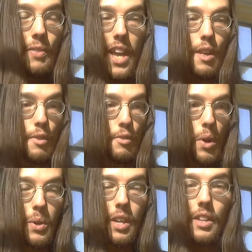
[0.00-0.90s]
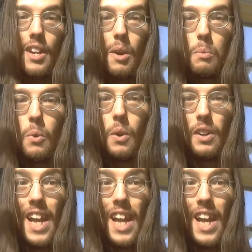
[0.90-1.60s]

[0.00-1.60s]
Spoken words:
They get thrown in the nut ward.